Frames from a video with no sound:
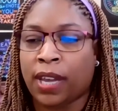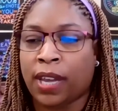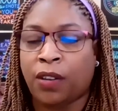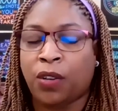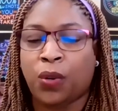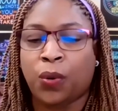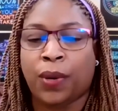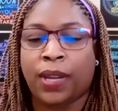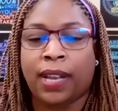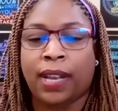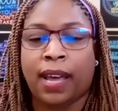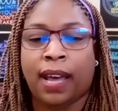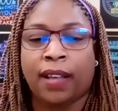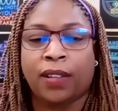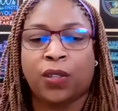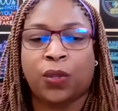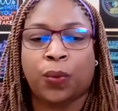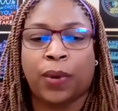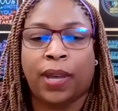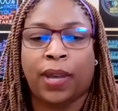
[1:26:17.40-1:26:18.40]
You can
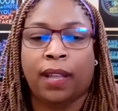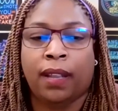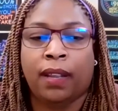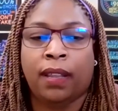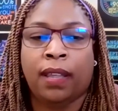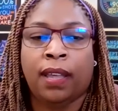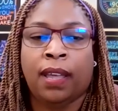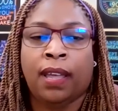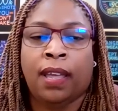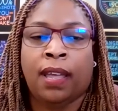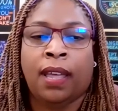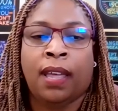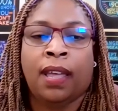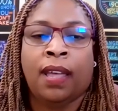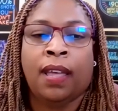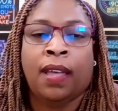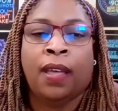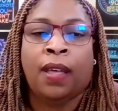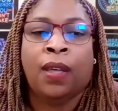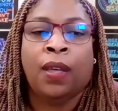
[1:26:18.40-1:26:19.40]
do it as well.
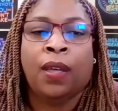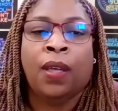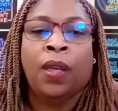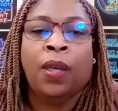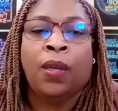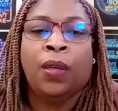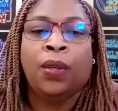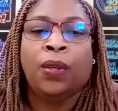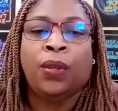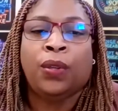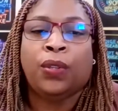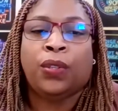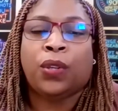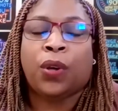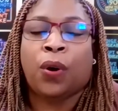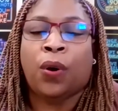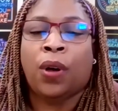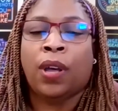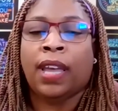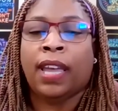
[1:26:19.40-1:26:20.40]

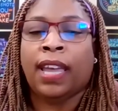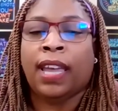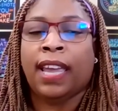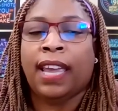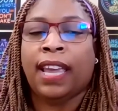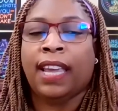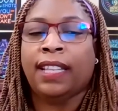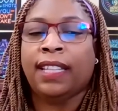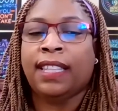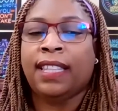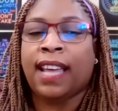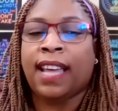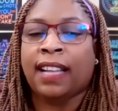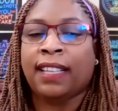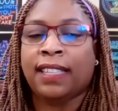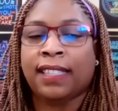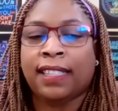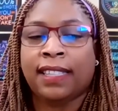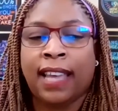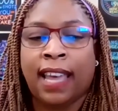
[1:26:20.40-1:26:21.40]
So
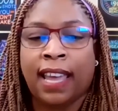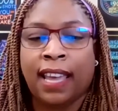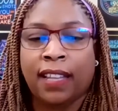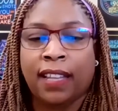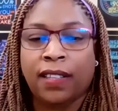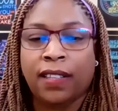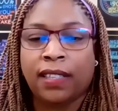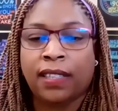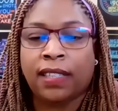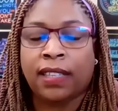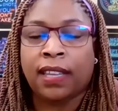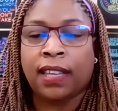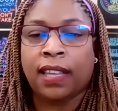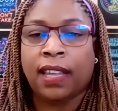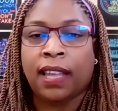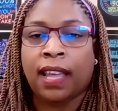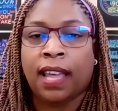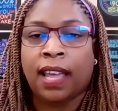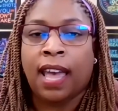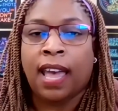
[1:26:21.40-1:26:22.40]
in that
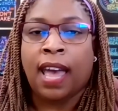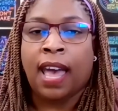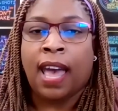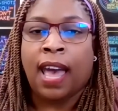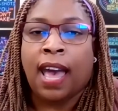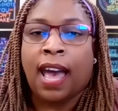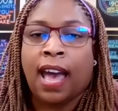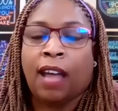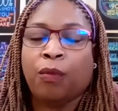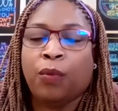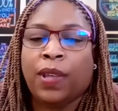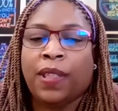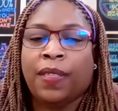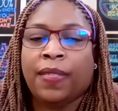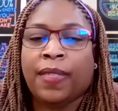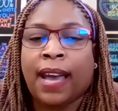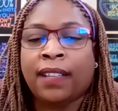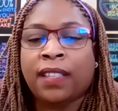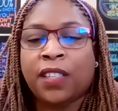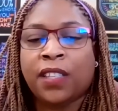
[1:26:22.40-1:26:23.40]
sense,
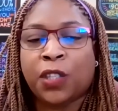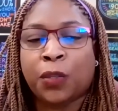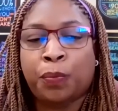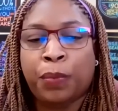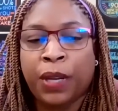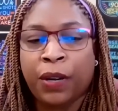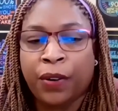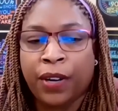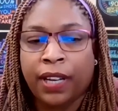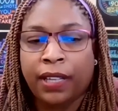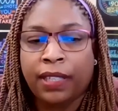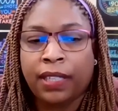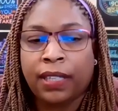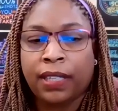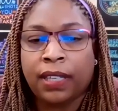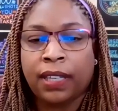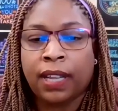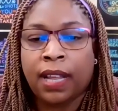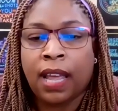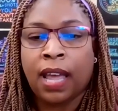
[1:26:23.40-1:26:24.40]
and with that
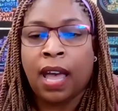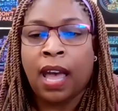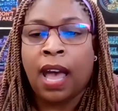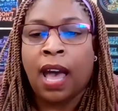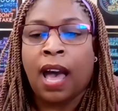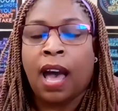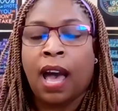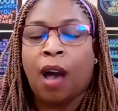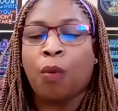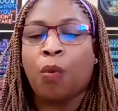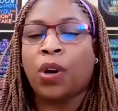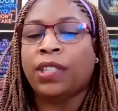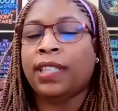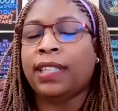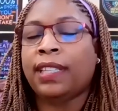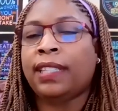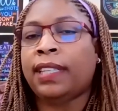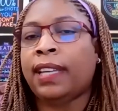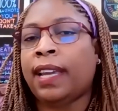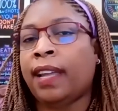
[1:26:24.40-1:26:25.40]
spirit,
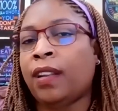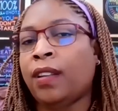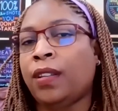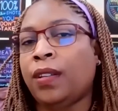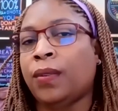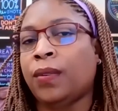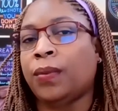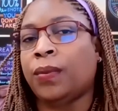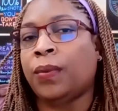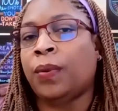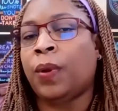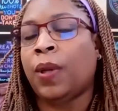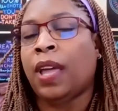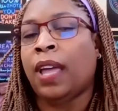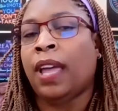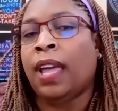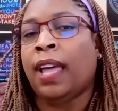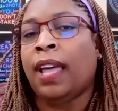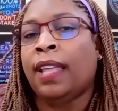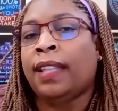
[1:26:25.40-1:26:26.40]
I want to tell
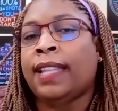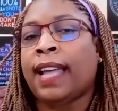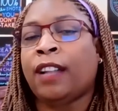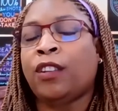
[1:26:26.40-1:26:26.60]
you